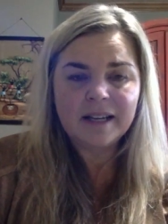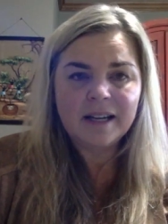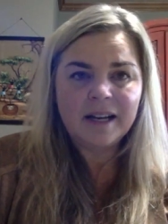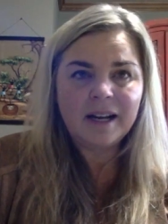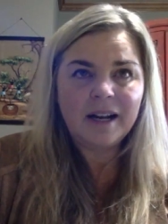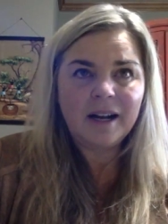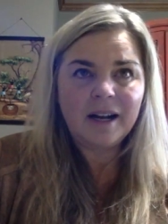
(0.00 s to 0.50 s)

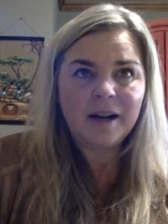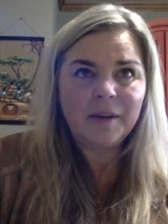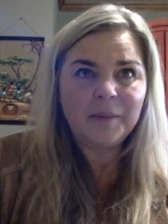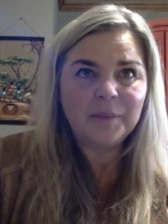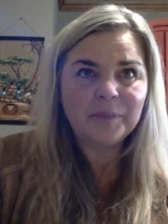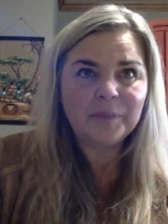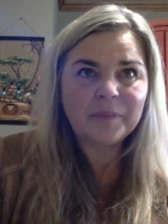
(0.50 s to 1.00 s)

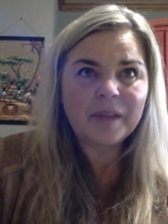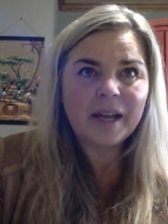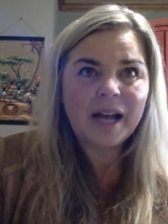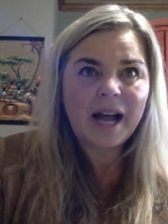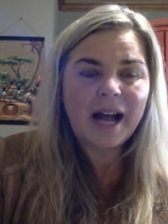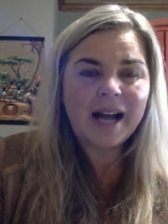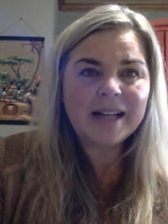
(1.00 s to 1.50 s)

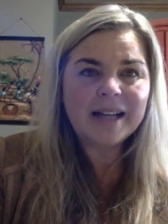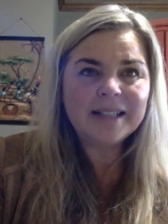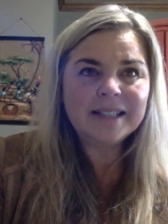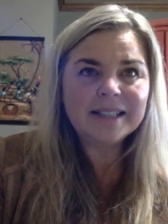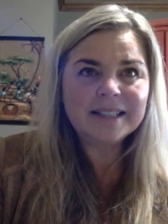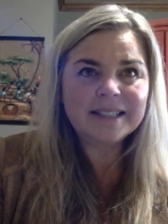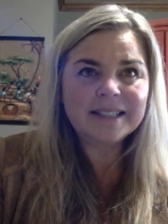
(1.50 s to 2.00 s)
I
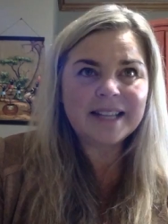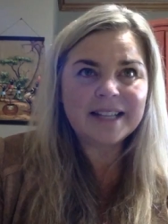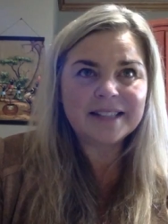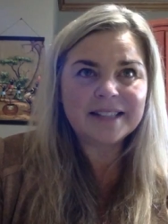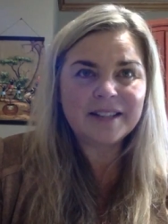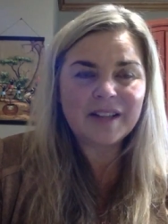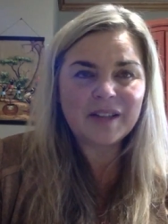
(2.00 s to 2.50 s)
did a
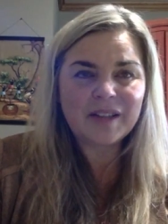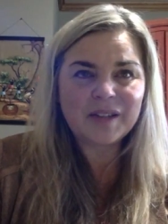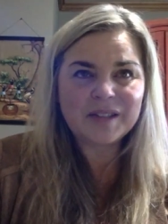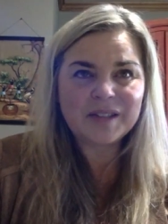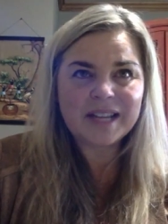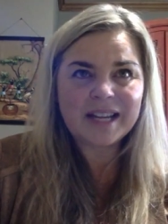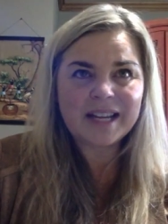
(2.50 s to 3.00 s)
test the other
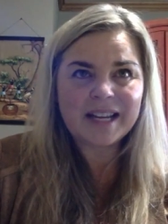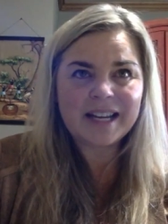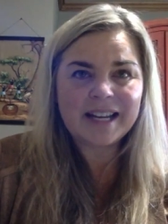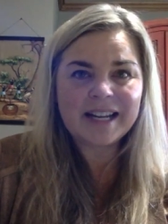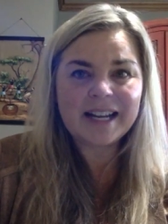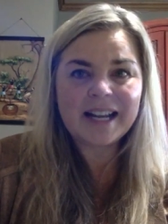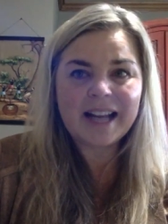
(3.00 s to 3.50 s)
day
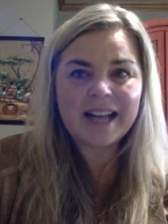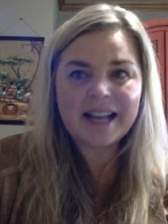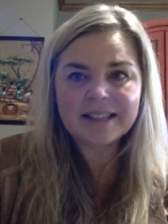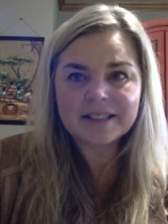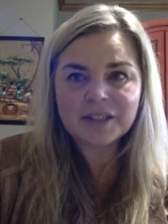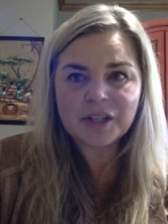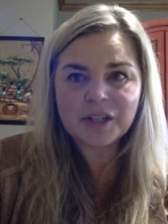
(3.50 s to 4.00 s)
and I
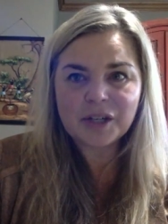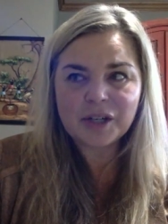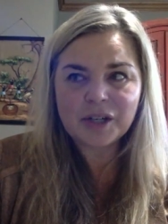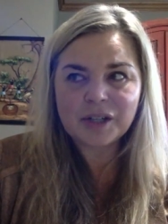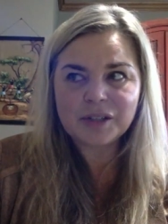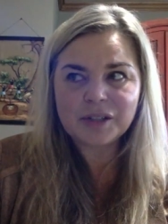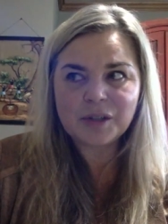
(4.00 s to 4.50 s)
asked
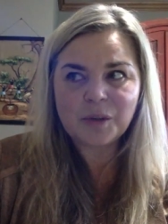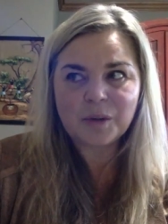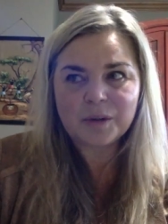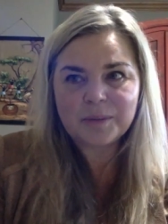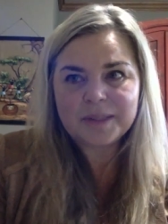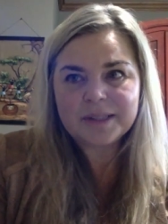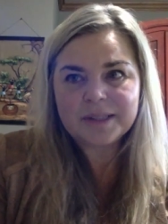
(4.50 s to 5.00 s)
her to
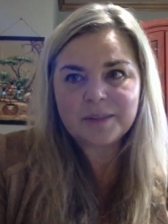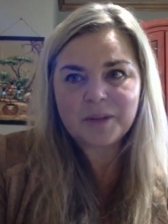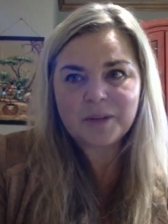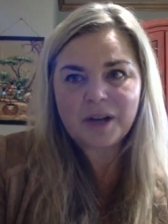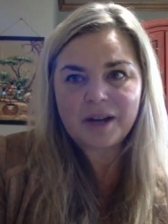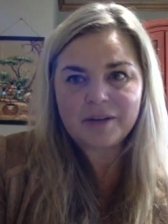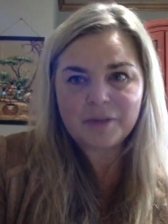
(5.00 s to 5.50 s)
order me some
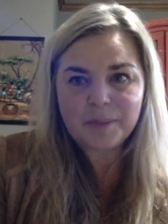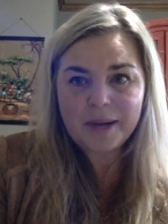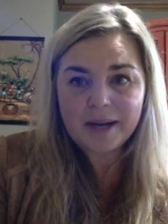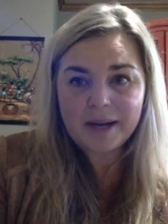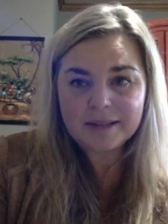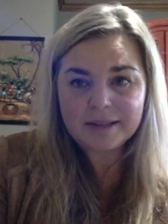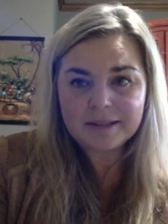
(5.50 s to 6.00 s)
coffee
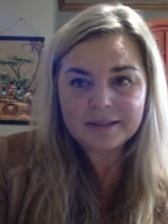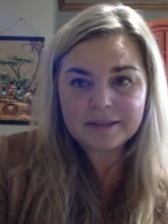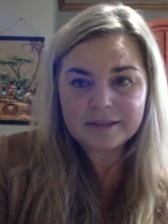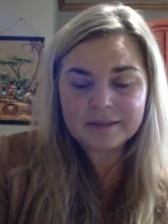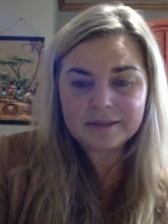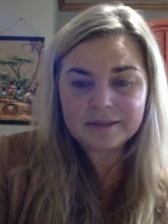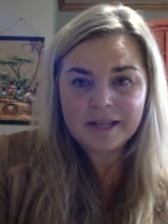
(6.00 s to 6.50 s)
pods.
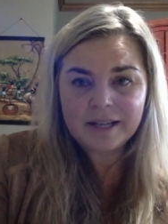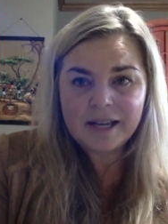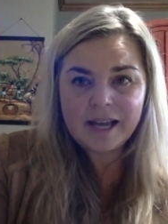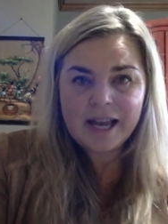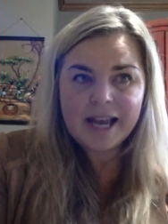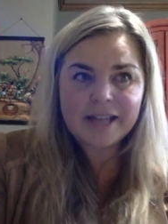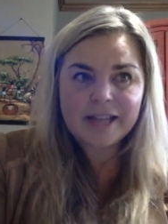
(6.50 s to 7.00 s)

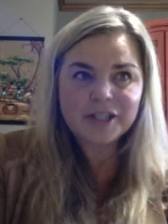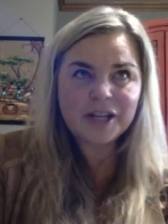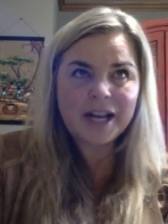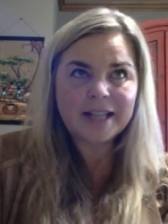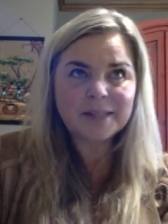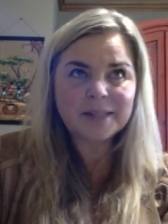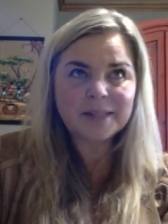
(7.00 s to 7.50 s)
And
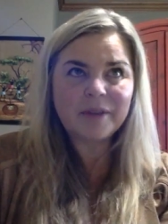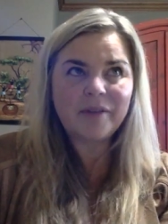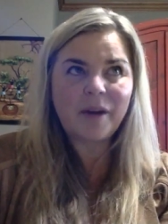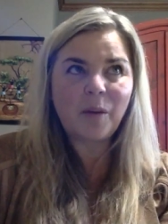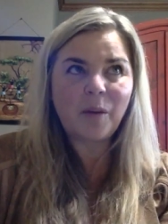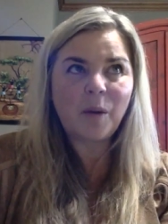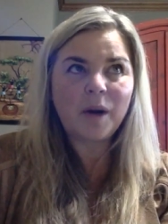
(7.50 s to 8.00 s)
she asked me if
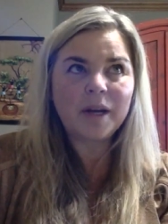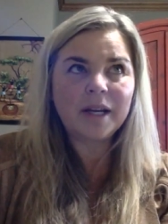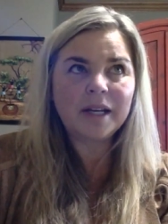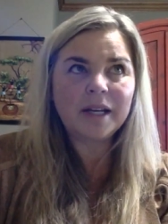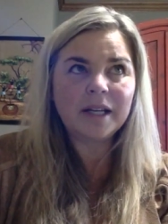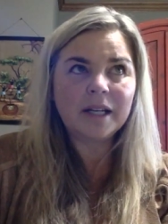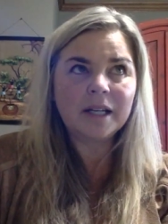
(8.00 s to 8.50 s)
I
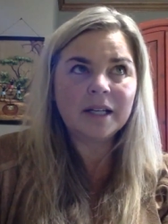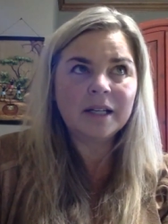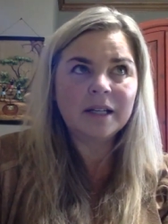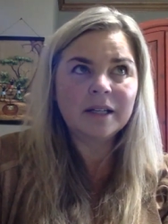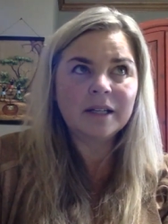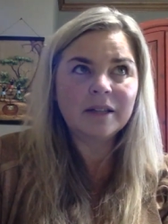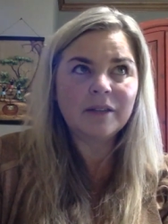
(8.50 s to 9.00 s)
wanted
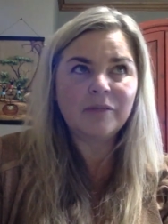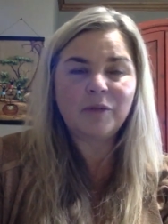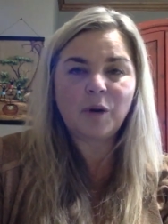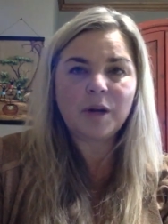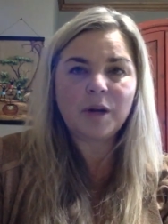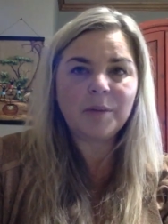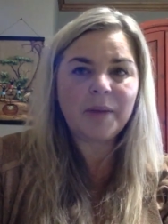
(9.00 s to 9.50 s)
the
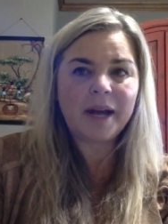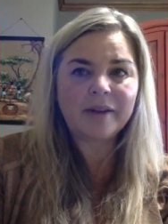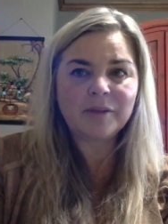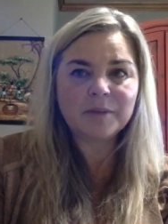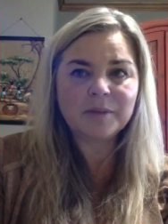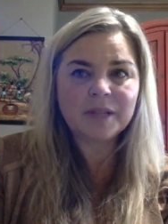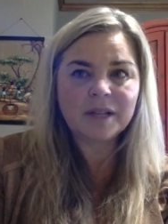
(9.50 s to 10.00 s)
40 pack
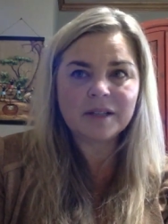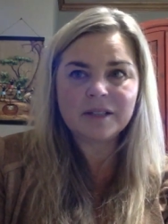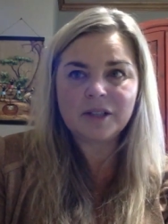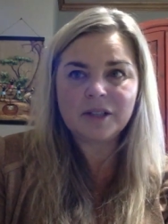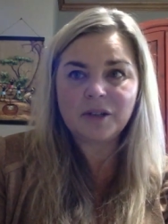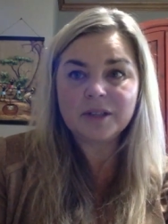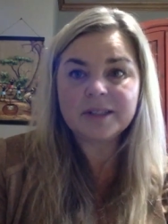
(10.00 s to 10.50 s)
from Dunkin'
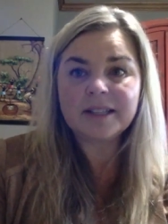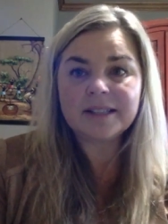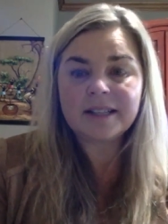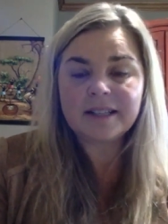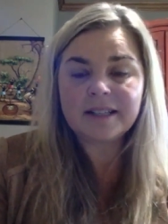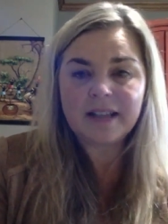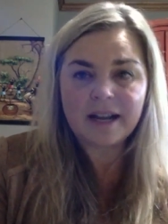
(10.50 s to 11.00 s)
Donuts. I
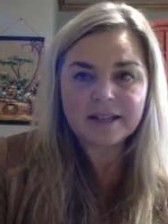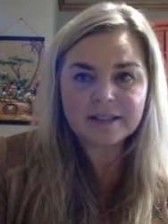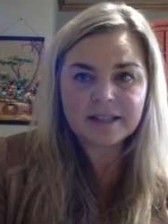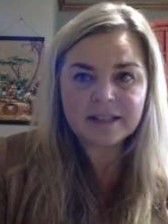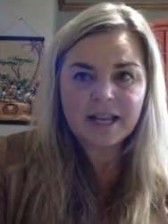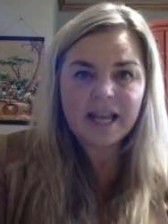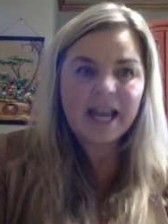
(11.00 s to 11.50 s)
said
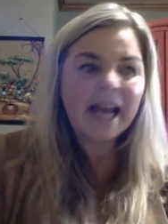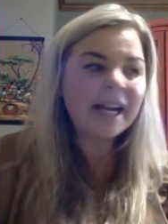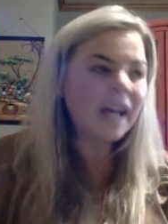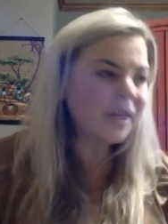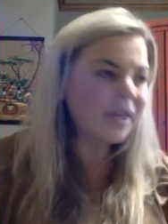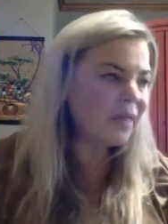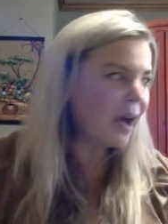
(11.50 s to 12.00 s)
yes. And
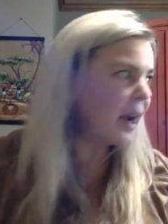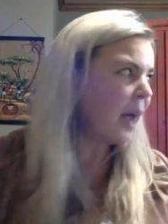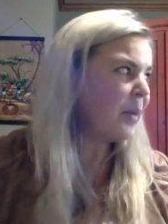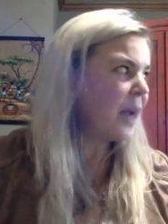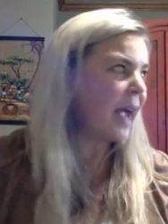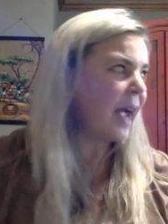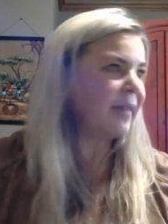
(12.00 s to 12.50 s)
I thought I
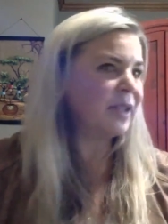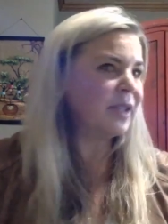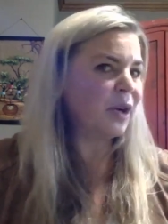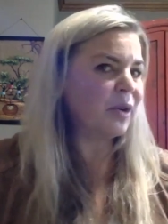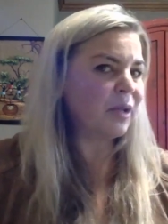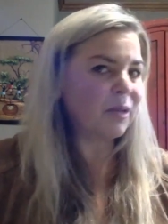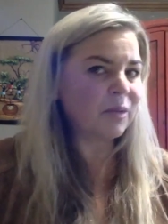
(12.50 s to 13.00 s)
would have to
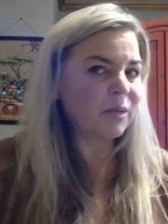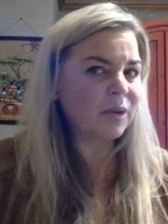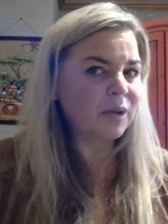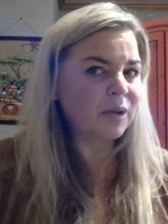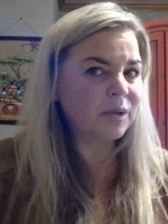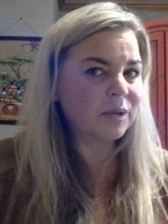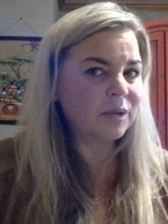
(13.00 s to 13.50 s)
go
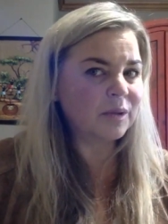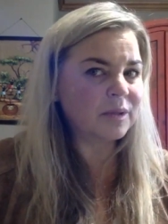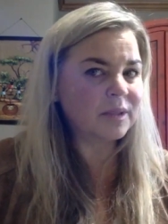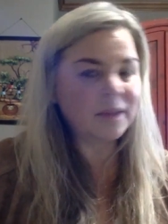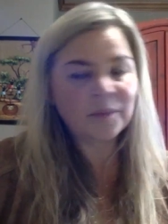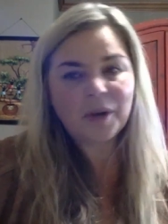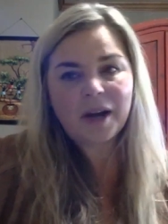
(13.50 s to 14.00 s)
through
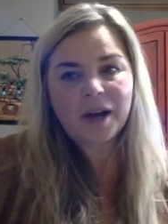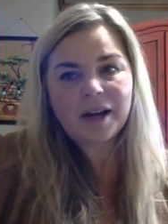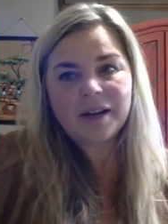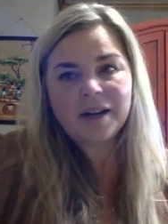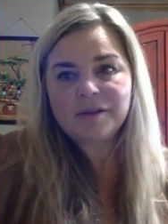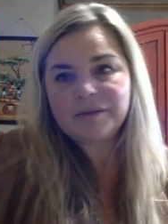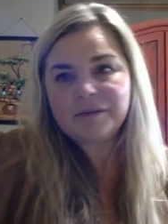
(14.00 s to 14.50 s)
some kind
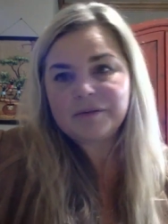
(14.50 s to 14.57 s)
of,